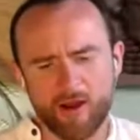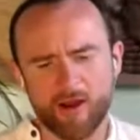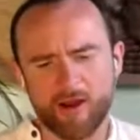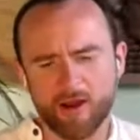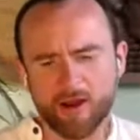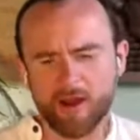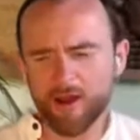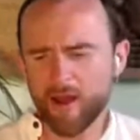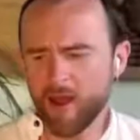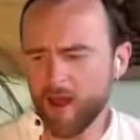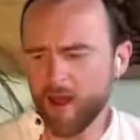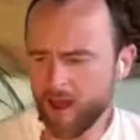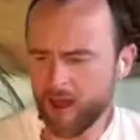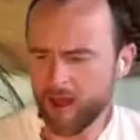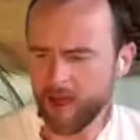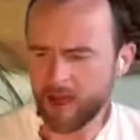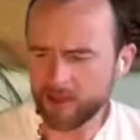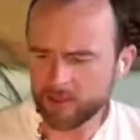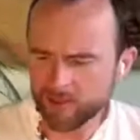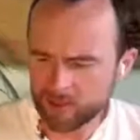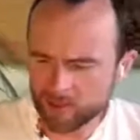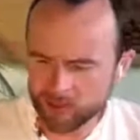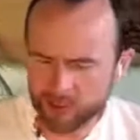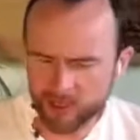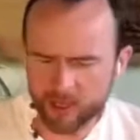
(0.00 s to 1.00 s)

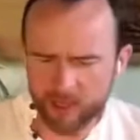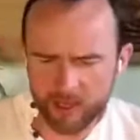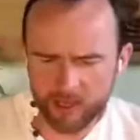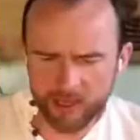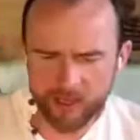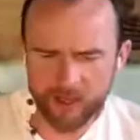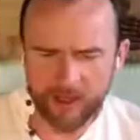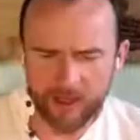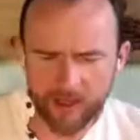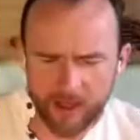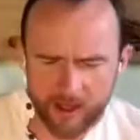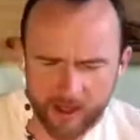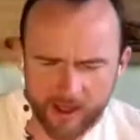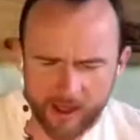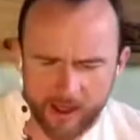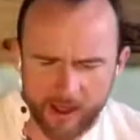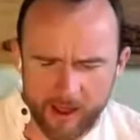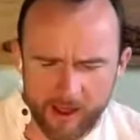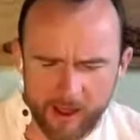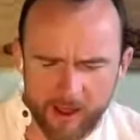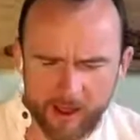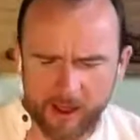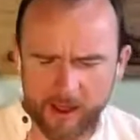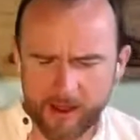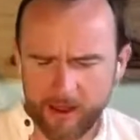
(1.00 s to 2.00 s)
And
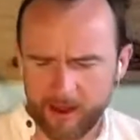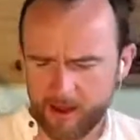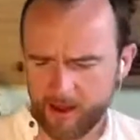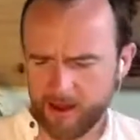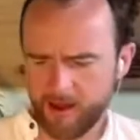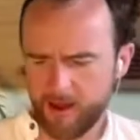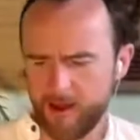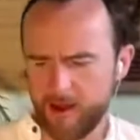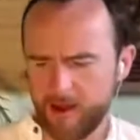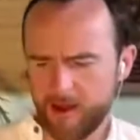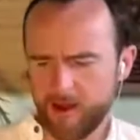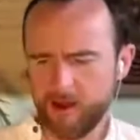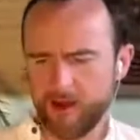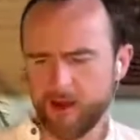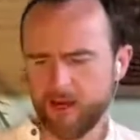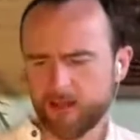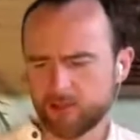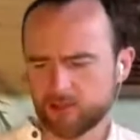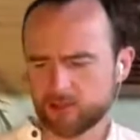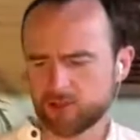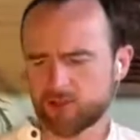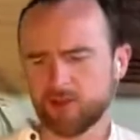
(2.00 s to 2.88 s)
shine like the